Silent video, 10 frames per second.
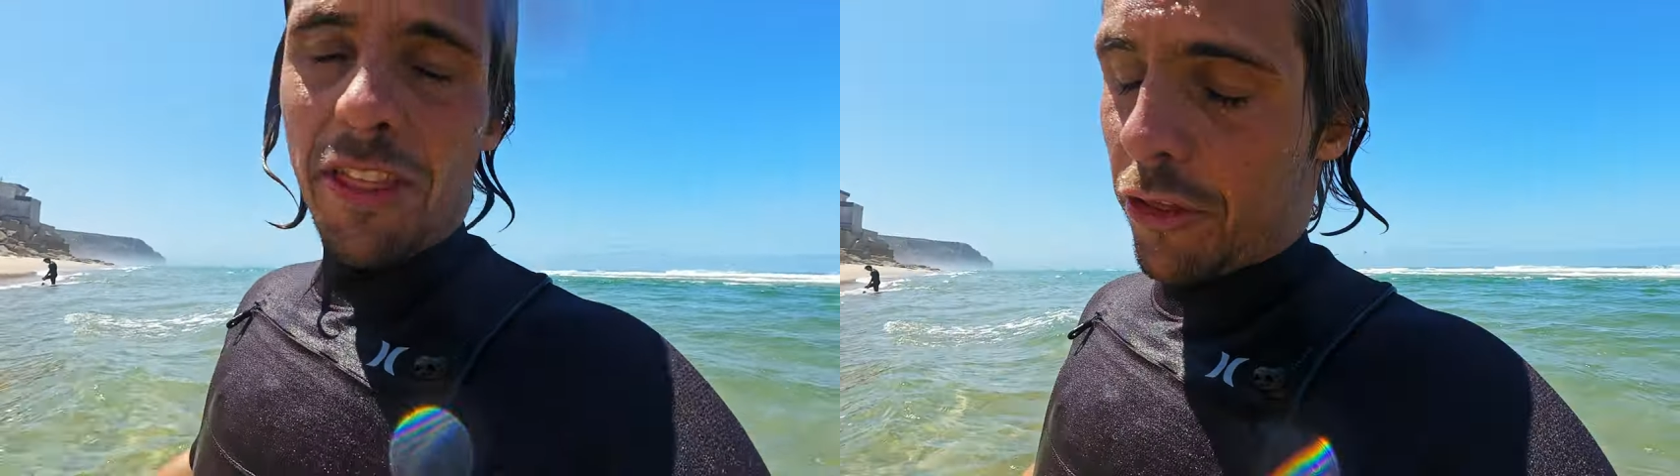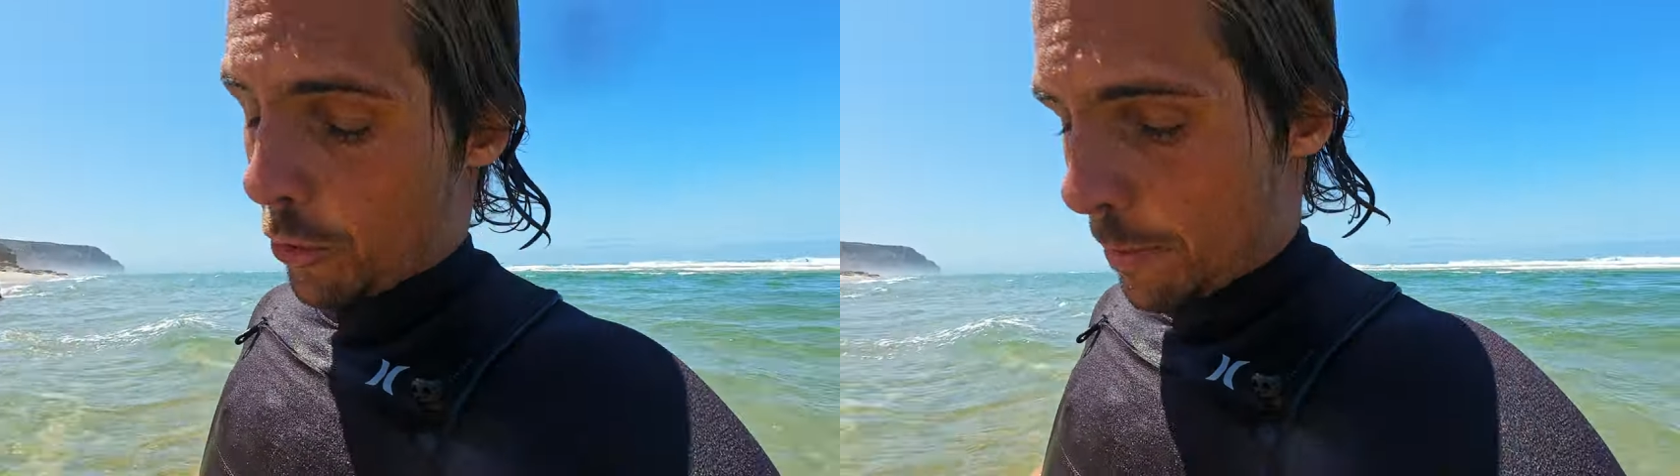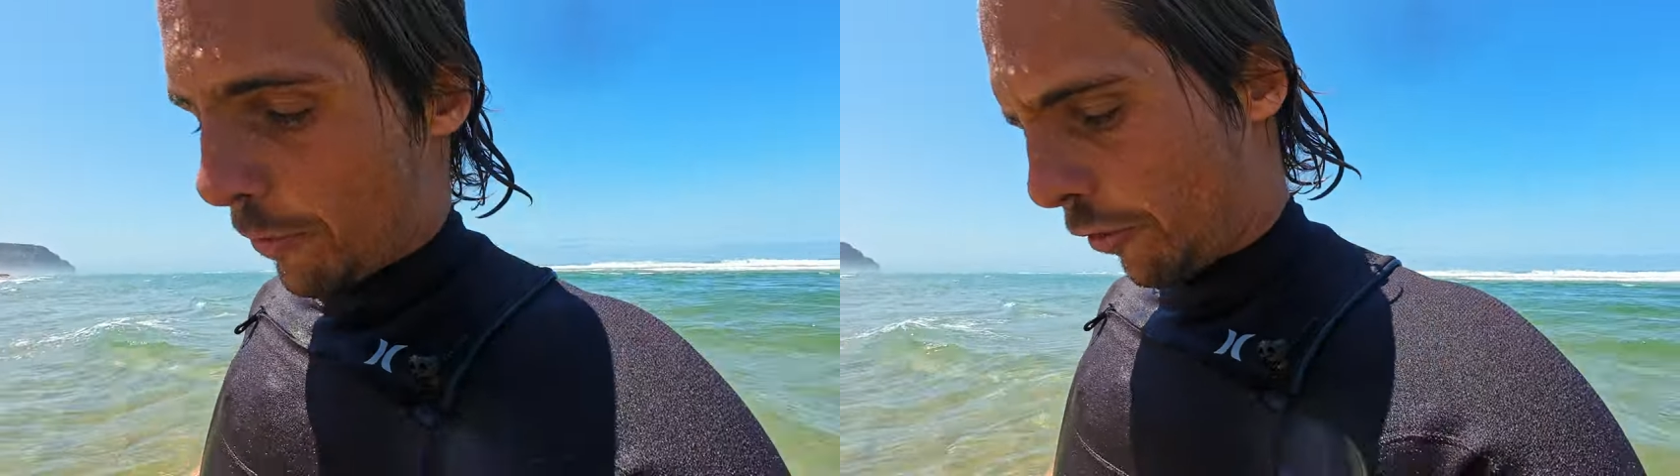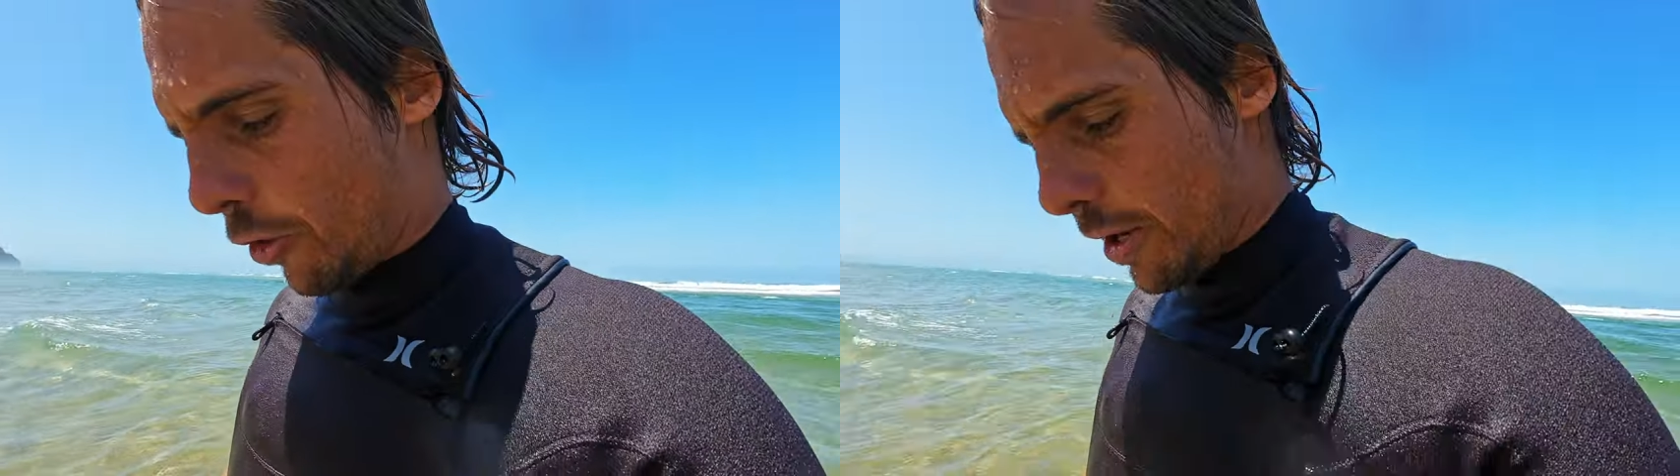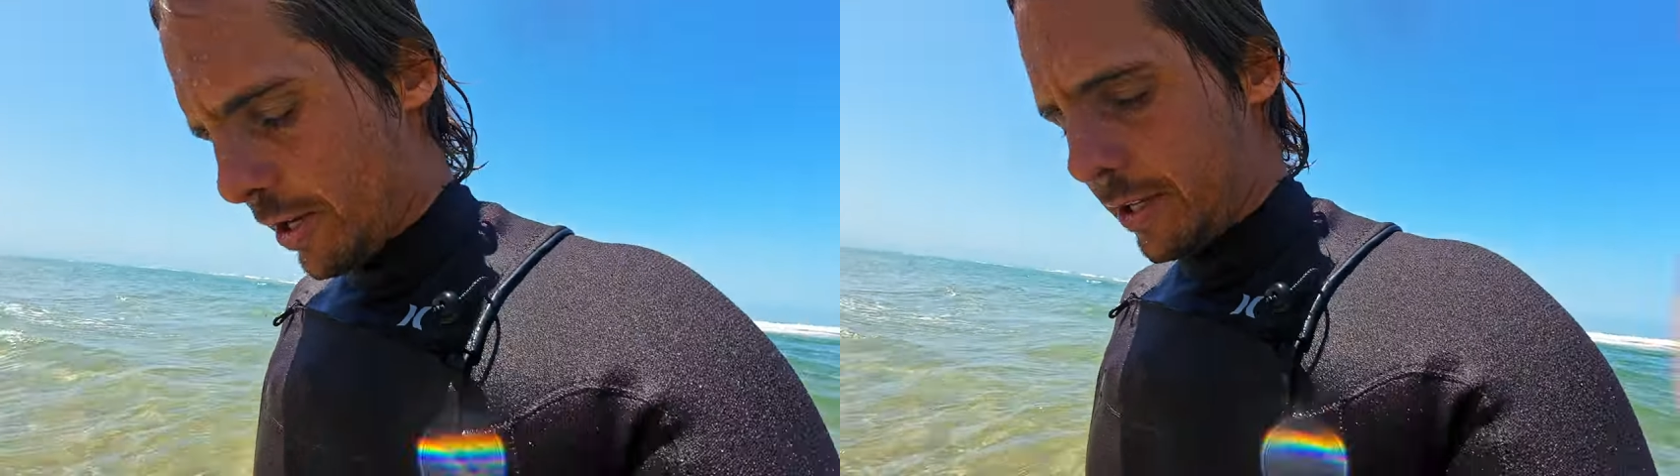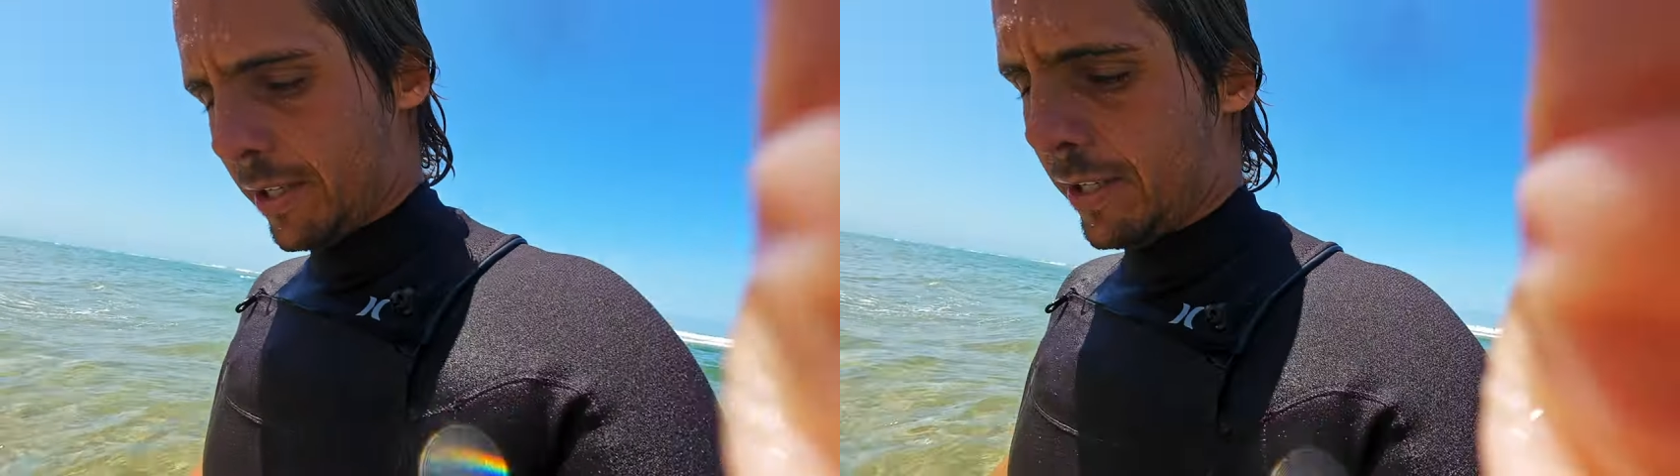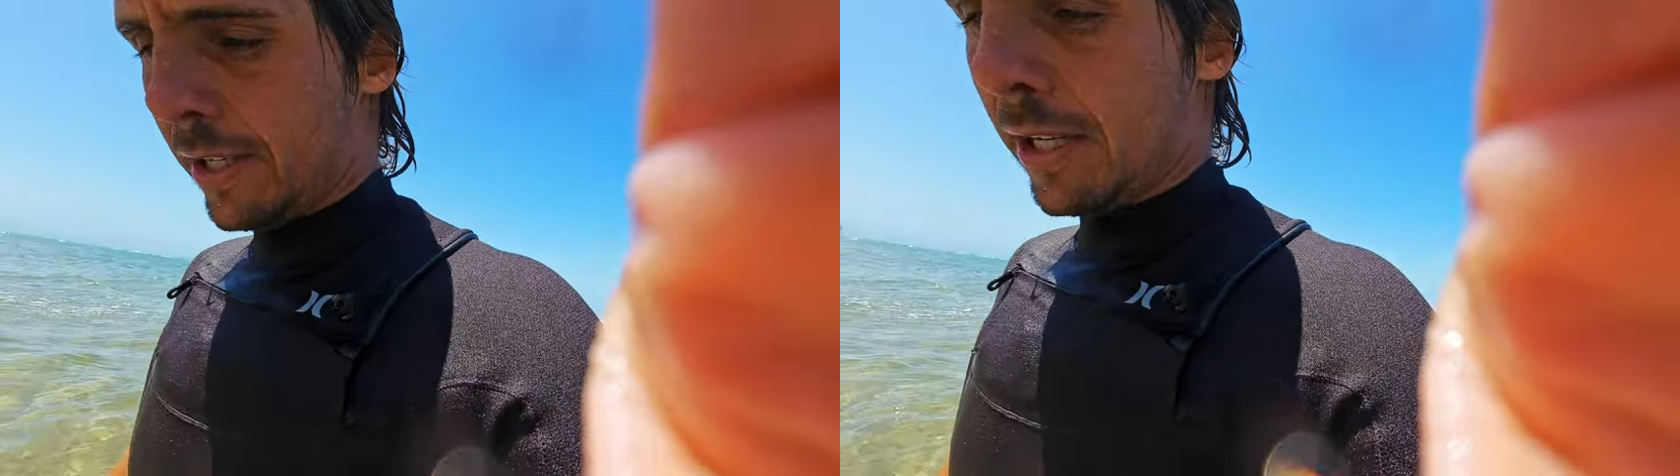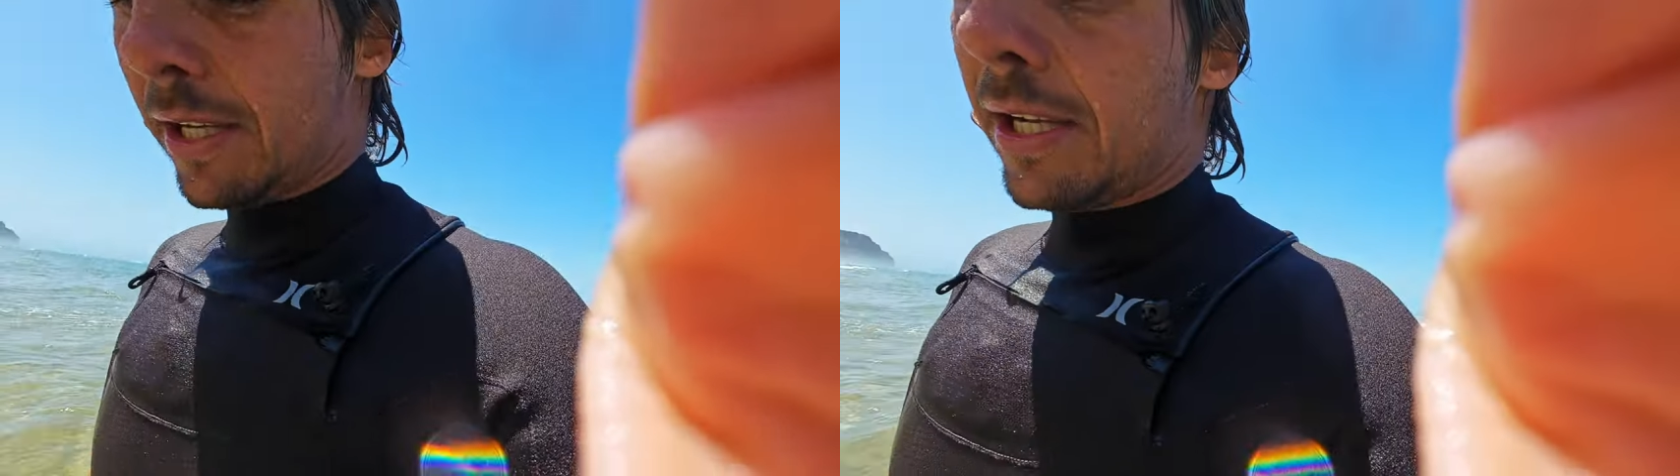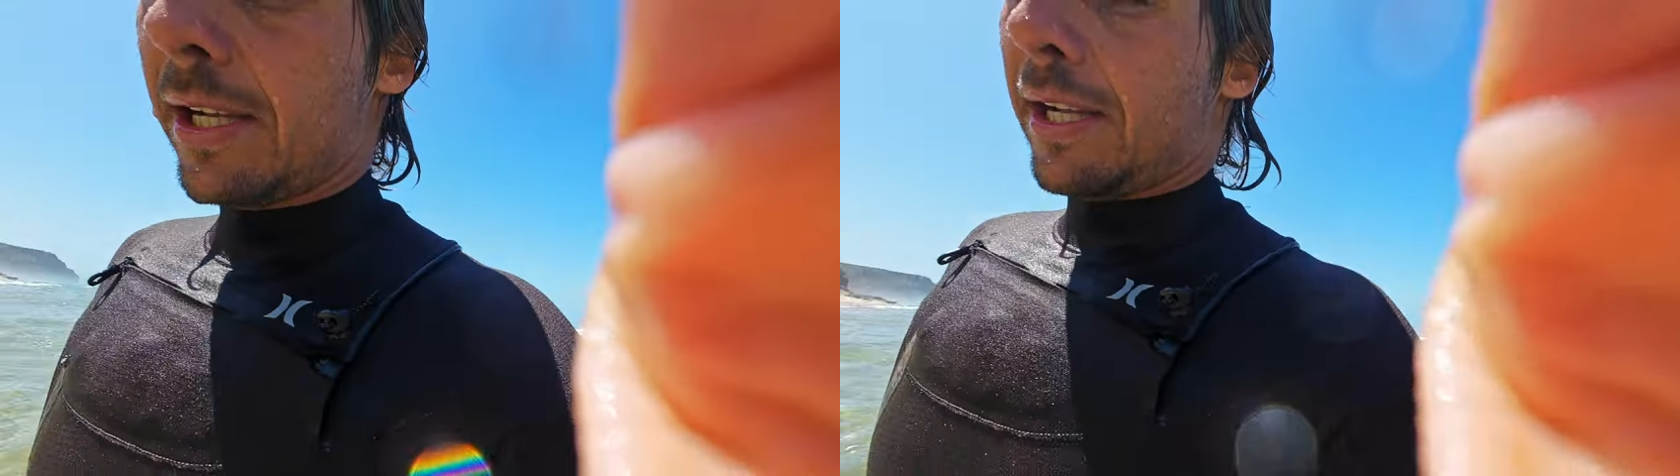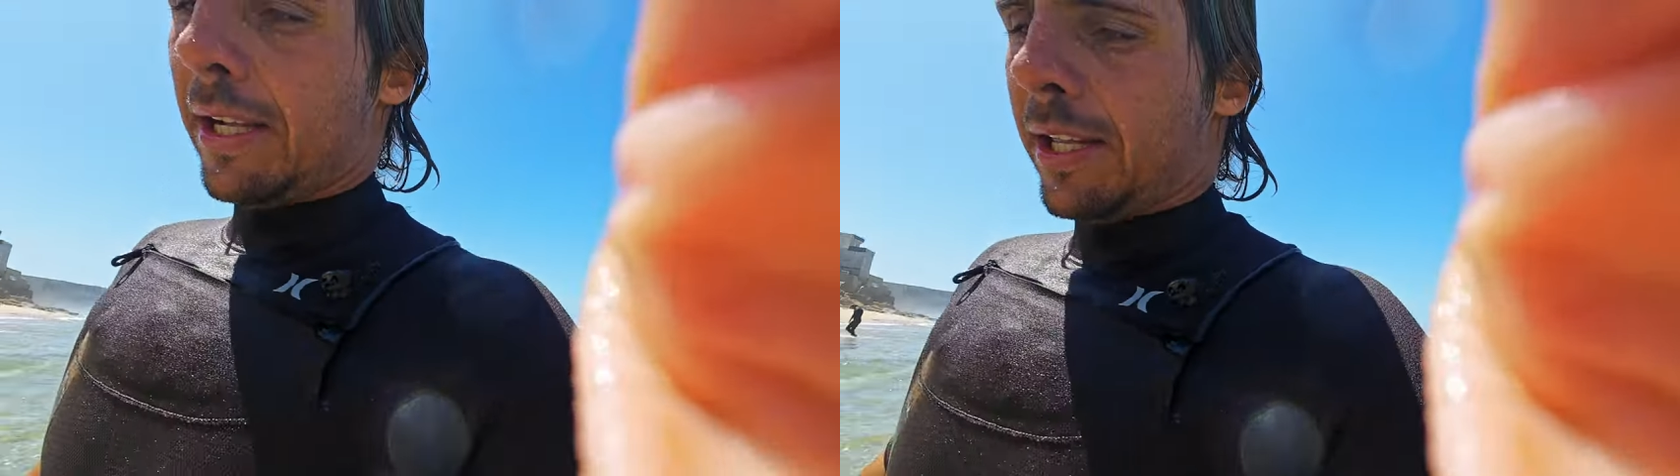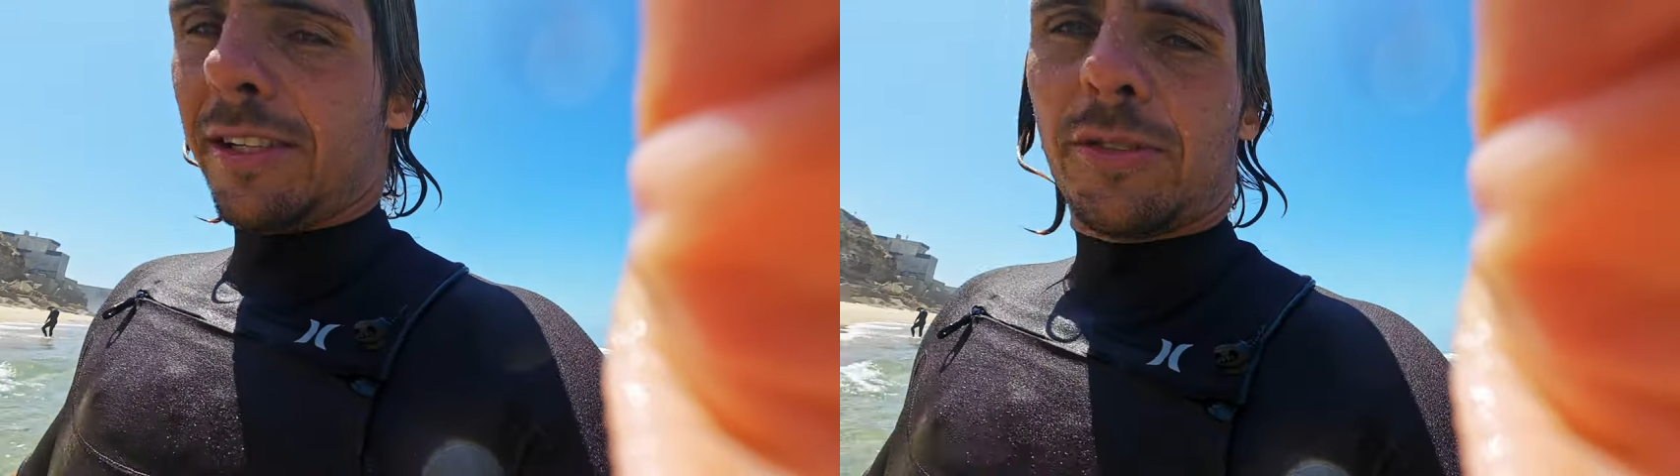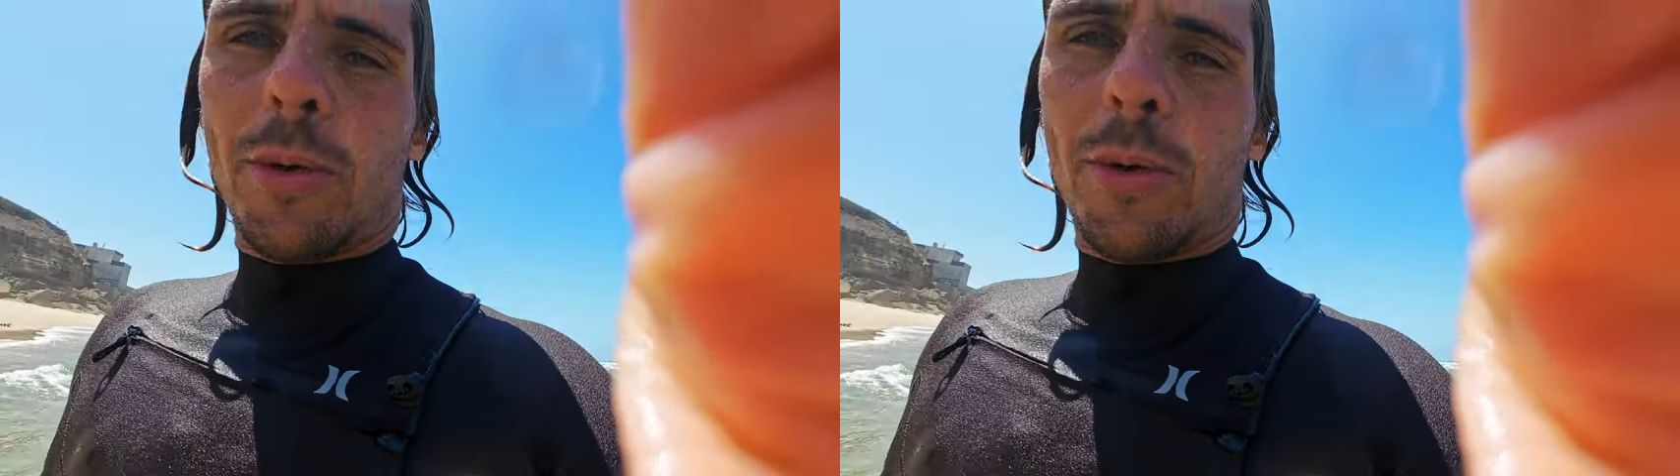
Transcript: had the 3 before. This